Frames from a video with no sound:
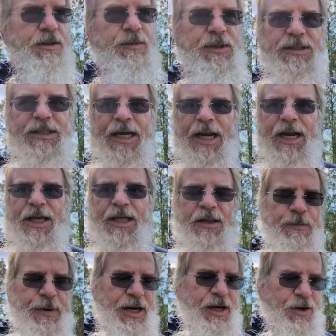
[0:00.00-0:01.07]
Means I got to get
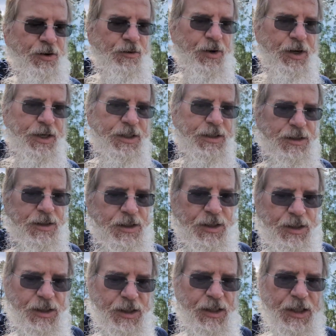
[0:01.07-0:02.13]
the backhoe on it.
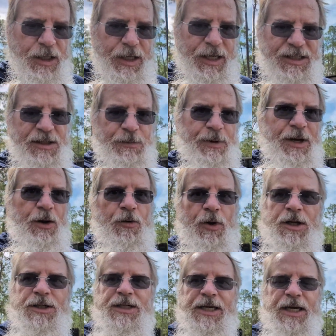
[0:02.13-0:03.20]
It's a bit of
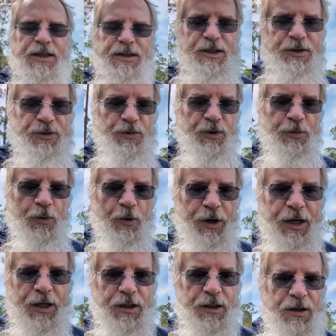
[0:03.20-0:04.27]
work to get the
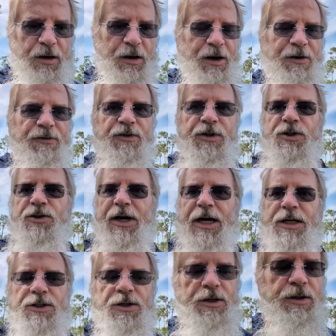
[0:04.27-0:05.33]
3-point off the
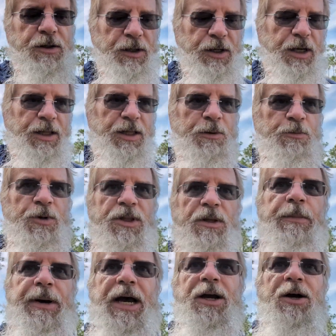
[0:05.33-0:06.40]
tractor and then put
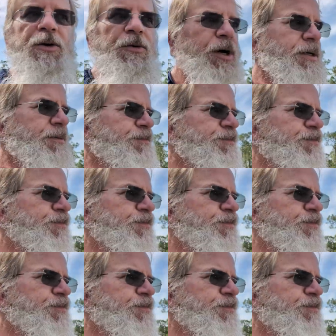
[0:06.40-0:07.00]
the backhoe on.